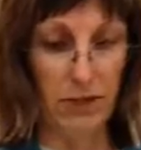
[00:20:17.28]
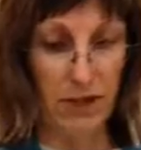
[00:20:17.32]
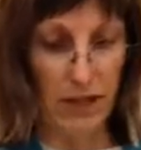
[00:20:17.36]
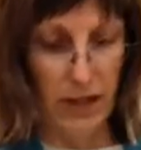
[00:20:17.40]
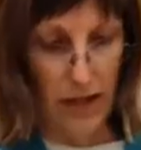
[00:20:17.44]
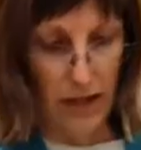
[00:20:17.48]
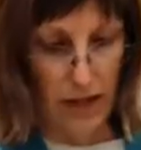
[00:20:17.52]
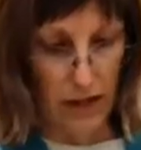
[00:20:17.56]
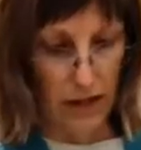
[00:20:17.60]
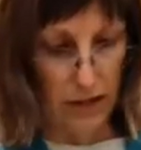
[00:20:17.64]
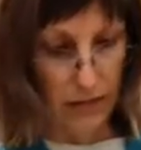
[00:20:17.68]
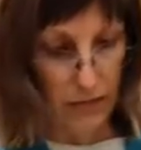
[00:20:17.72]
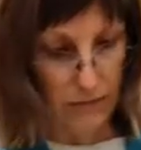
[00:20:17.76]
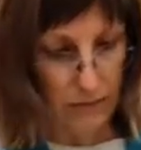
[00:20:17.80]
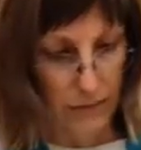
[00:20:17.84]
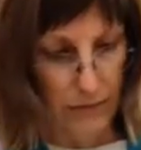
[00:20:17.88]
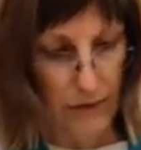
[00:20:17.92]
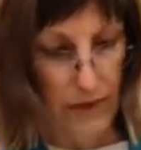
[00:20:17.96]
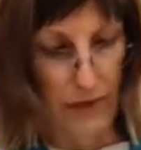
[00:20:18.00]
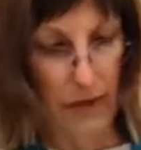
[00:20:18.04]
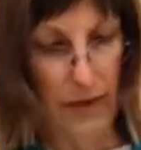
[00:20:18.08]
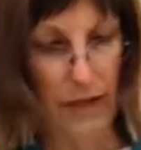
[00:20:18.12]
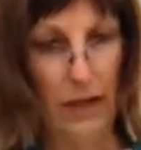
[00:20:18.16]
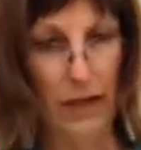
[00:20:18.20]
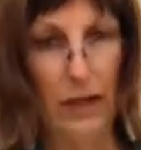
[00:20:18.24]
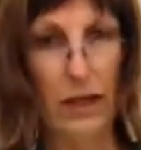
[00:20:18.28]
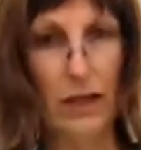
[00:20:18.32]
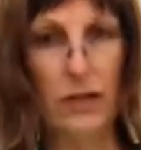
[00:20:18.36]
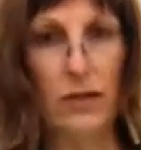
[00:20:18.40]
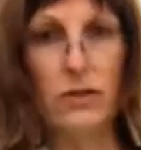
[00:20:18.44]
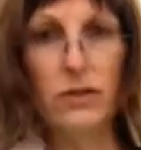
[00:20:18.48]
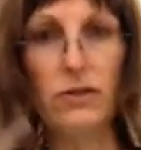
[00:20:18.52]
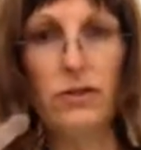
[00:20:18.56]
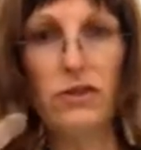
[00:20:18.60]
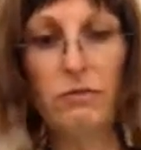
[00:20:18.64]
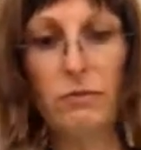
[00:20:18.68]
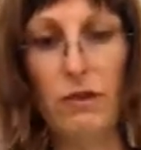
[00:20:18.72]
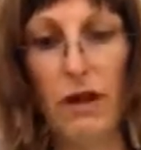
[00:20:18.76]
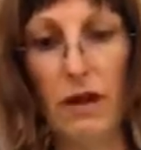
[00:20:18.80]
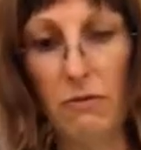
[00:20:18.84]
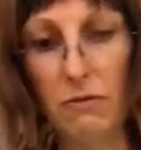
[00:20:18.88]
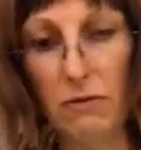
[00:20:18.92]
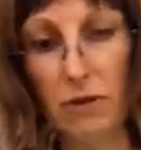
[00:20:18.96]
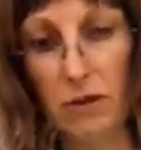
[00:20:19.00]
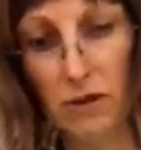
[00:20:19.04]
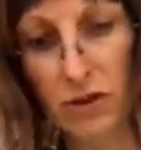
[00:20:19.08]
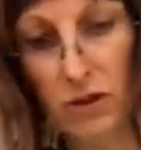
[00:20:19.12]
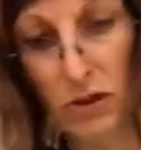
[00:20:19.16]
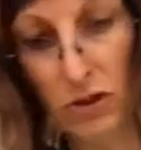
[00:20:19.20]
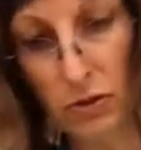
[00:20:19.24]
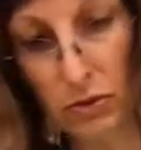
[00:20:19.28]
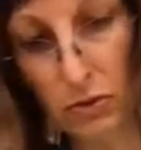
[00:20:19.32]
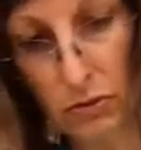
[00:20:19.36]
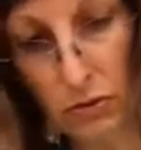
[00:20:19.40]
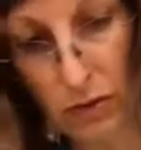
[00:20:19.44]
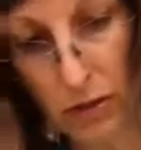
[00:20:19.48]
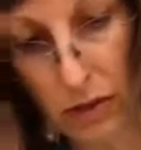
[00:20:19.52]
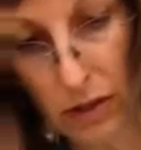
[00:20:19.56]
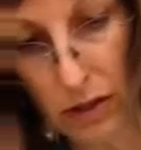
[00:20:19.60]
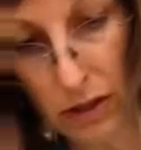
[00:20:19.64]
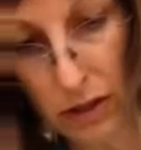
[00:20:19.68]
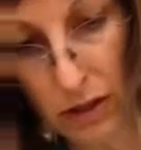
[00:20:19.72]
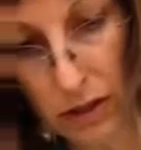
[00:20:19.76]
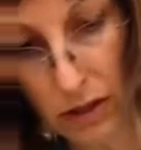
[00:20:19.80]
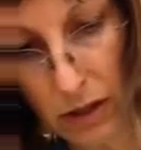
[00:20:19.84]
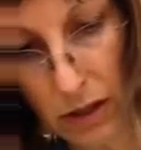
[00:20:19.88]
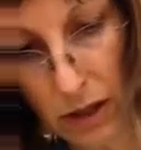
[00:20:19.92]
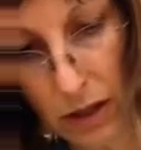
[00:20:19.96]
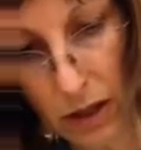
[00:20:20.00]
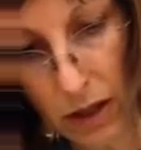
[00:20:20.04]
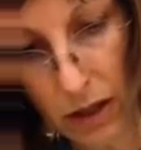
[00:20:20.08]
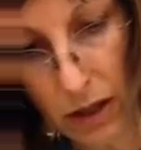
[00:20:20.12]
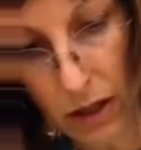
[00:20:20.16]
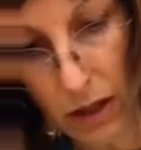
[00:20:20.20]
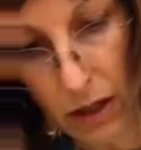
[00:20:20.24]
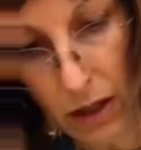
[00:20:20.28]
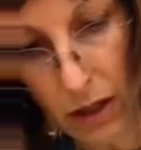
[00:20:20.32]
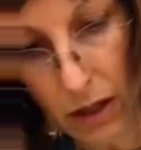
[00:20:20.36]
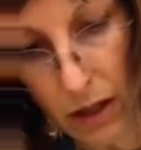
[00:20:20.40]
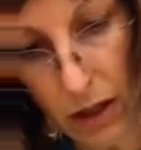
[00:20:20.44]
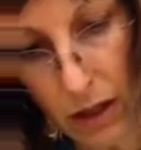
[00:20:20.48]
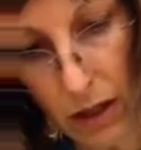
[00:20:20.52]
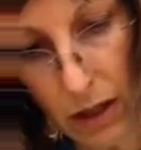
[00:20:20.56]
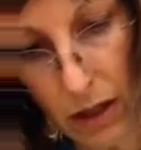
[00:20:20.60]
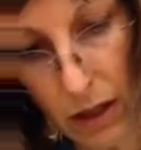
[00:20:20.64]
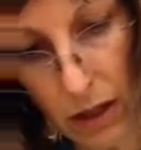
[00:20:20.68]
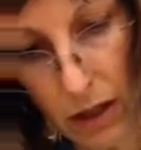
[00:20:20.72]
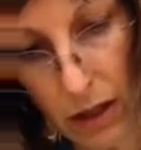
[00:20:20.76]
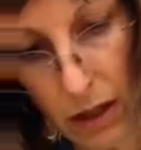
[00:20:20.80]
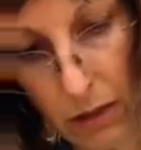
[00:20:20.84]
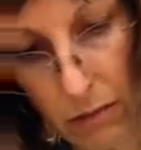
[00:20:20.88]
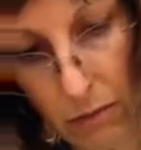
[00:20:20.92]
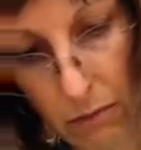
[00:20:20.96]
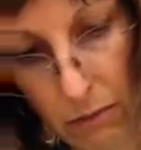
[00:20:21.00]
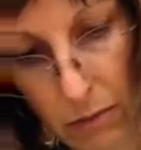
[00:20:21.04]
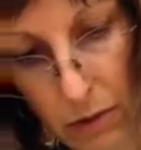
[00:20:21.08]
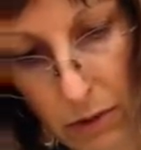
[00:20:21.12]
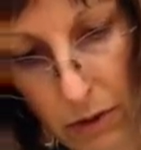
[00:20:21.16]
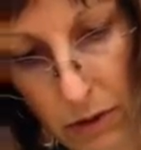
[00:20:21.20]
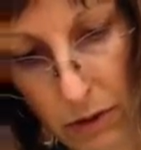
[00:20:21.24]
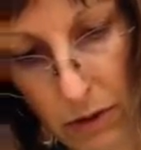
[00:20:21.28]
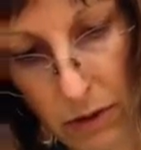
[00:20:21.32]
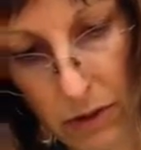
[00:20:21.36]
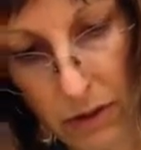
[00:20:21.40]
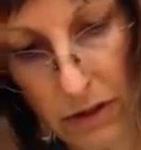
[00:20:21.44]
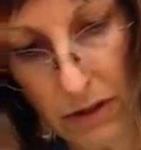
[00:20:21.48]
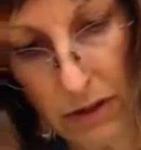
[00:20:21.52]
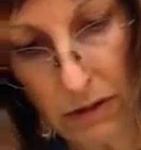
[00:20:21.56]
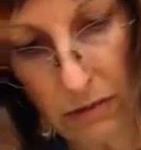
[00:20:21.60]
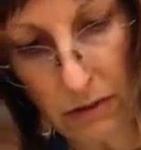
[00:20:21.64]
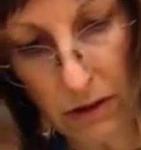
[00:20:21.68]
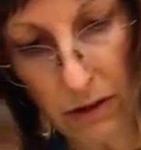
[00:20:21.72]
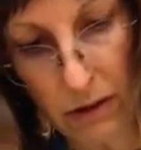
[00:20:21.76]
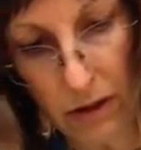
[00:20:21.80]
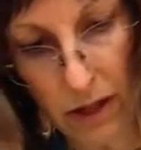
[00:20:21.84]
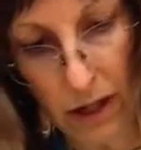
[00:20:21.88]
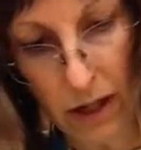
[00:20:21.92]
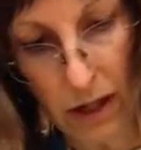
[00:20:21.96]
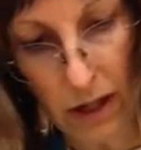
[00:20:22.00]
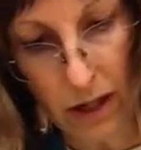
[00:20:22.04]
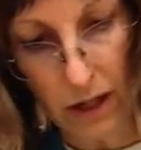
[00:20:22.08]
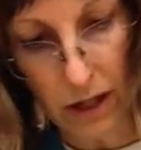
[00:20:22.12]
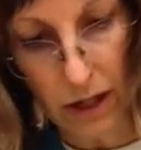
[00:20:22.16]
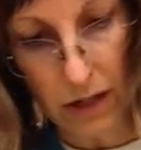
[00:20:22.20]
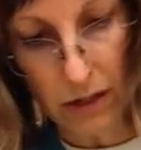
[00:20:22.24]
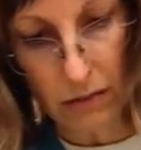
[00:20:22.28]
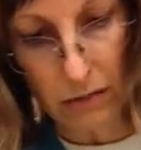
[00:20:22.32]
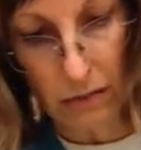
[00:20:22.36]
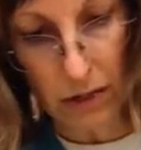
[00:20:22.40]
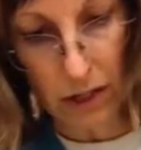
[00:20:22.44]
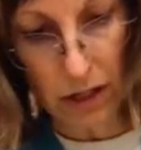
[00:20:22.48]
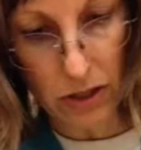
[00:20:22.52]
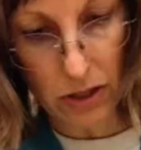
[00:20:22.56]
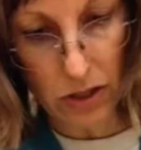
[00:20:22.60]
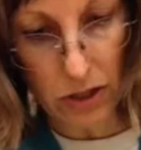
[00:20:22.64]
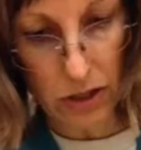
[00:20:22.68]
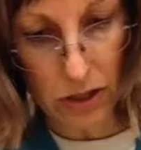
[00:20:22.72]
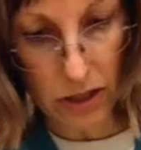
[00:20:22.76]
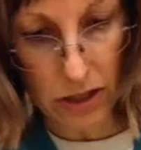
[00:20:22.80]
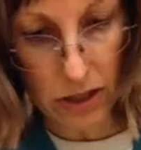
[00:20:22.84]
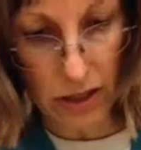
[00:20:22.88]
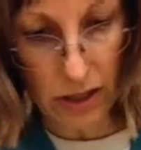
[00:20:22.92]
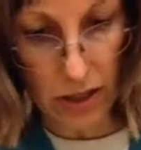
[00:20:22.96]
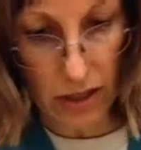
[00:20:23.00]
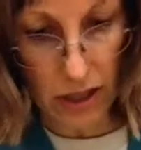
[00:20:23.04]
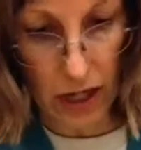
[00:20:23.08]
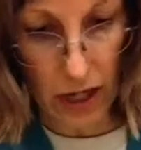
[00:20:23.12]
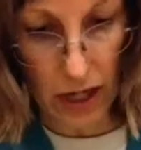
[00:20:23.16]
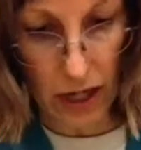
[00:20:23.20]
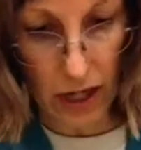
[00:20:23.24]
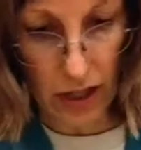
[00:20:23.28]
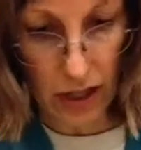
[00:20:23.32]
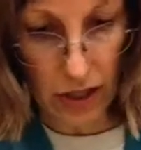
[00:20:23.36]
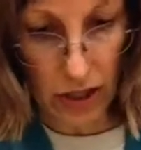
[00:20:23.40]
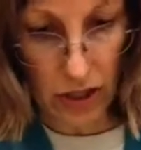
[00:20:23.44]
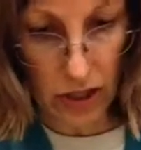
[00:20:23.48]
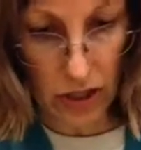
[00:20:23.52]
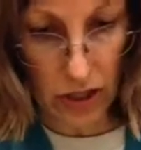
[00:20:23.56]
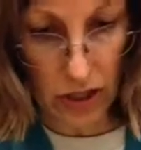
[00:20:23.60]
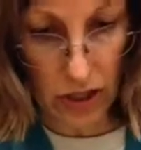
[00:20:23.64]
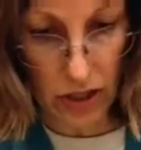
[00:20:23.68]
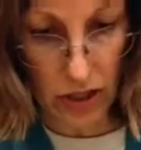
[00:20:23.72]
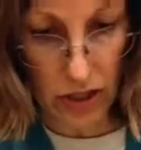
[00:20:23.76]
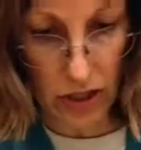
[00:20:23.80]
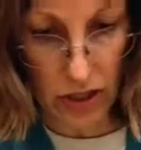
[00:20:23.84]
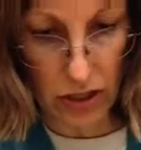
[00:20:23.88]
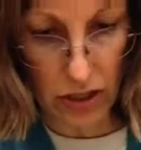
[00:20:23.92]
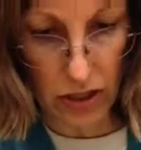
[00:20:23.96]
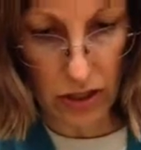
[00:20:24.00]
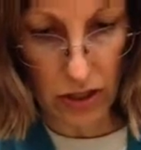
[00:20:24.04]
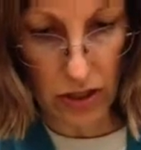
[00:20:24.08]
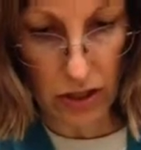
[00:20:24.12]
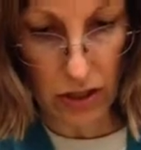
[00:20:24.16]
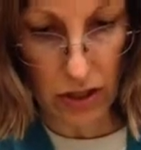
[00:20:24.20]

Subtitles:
towel, and then I gotta use my wooden tool and pull some clay down to make sure it's attached,